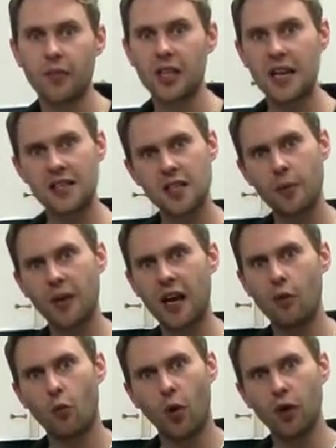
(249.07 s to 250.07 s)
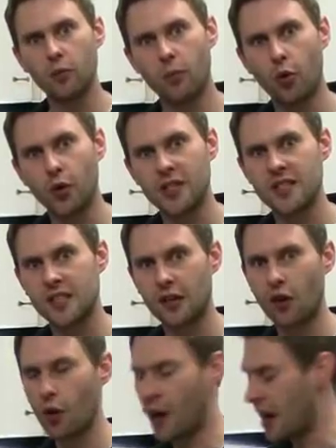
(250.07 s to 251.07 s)
And that's coming out at
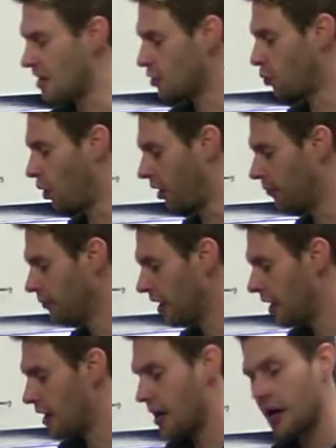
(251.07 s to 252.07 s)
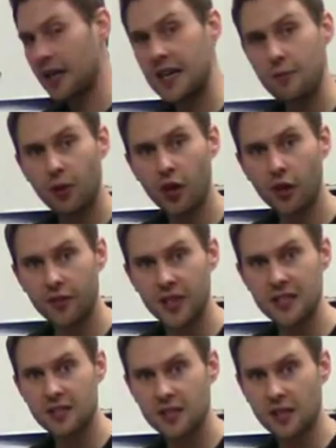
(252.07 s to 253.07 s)
1.081. Keep a note of
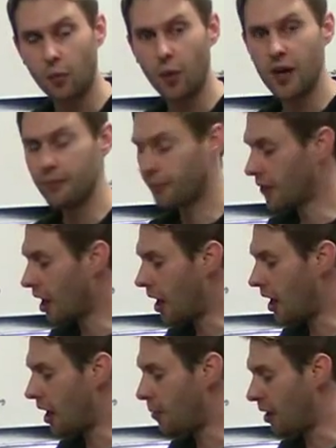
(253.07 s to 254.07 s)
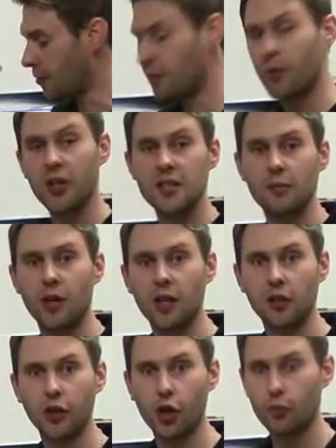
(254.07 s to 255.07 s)
this somewhere. I'm going to put this in my
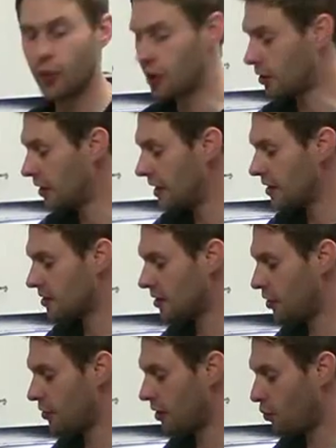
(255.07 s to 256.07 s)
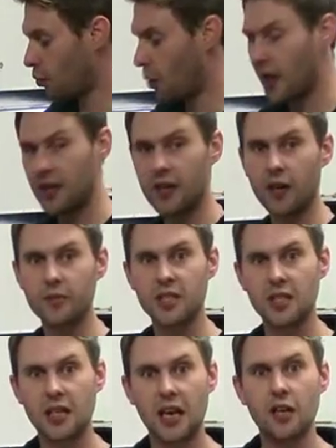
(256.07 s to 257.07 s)
little notebook so that when it
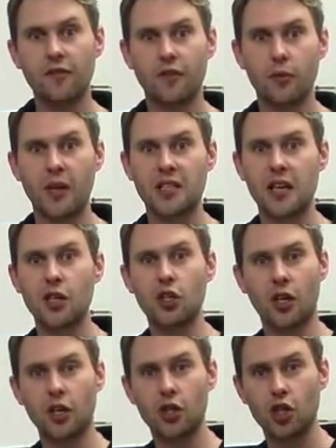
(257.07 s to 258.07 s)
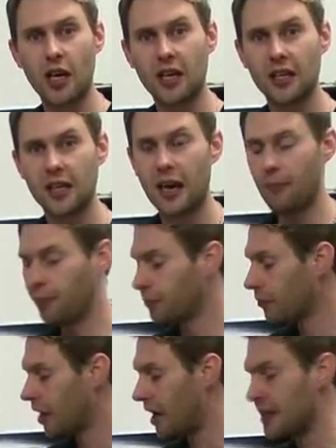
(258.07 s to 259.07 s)
comes to the end of fermentation, I can check it again,
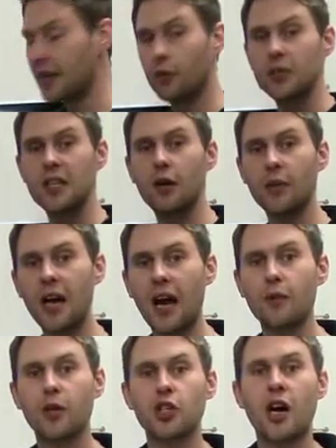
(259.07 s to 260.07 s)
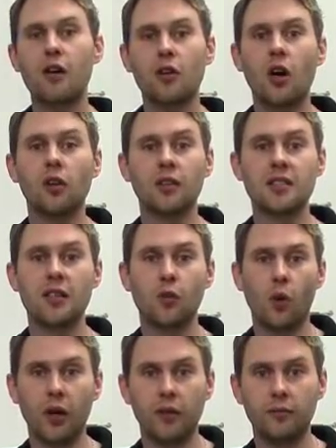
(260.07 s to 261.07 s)
and then it will tell me how much alcohol is in
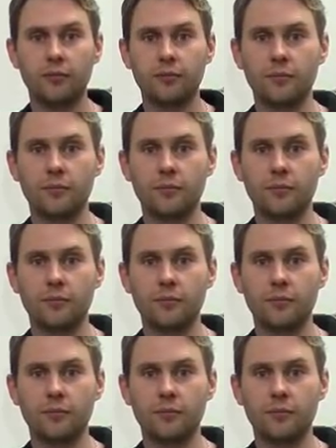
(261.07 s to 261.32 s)
the wine.